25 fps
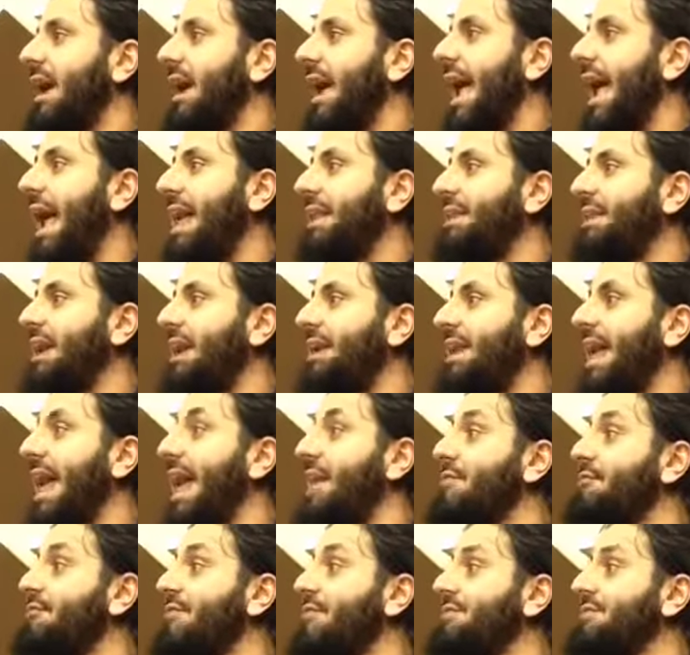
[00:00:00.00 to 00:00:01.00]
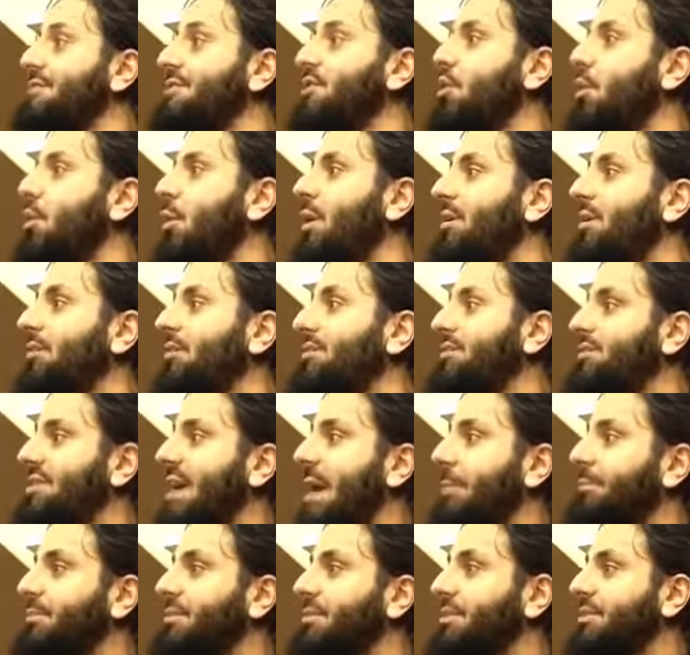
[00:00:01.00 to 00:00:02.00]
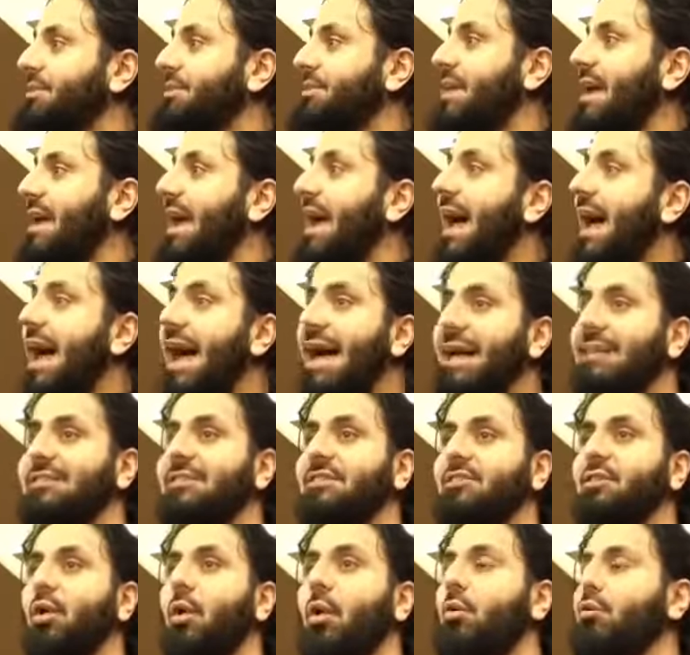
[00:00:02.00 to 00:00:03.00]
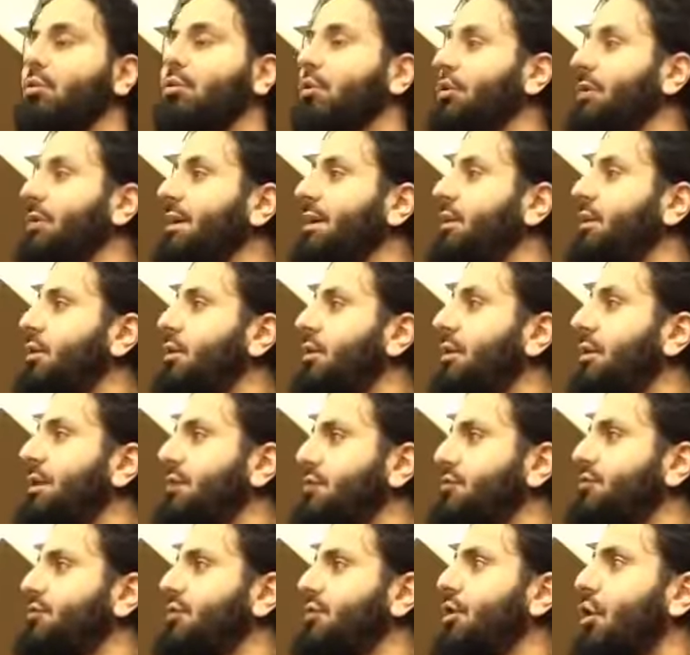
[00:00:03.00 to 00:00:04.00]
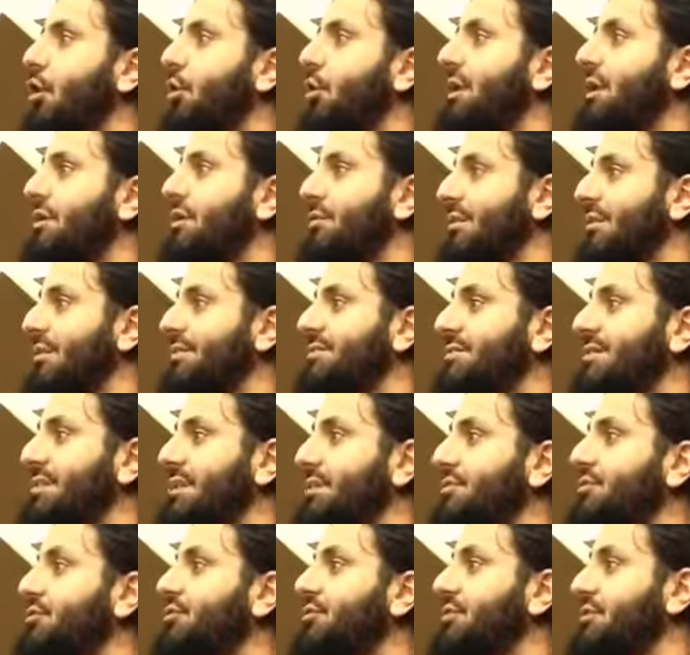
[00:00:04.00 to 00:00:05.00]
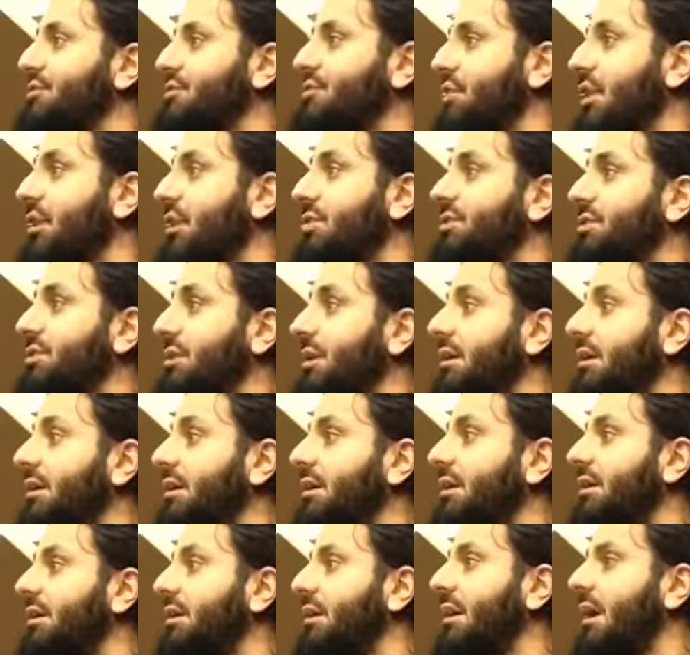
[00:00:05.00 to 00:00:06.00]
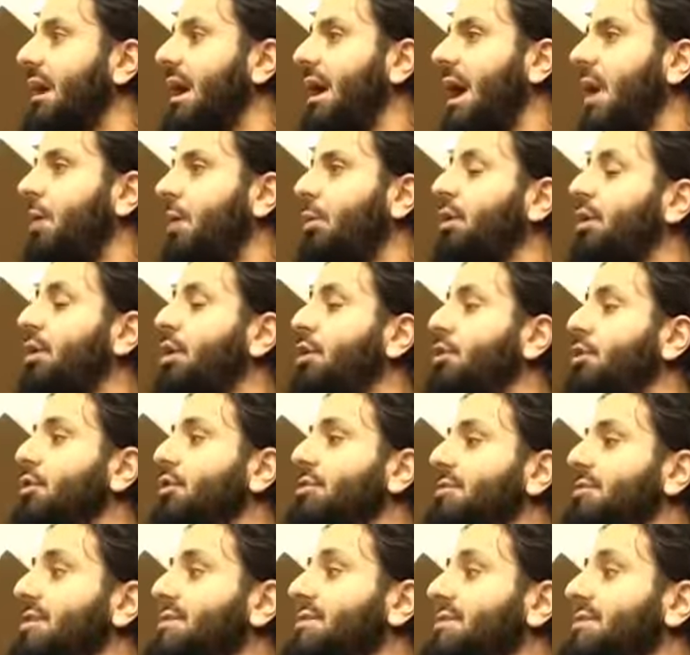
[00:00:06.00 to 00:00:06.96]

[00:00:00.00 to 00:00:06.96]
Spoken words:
And yet every single one of its chapters has its own unique literary coherence, literary structure. And we're going to use the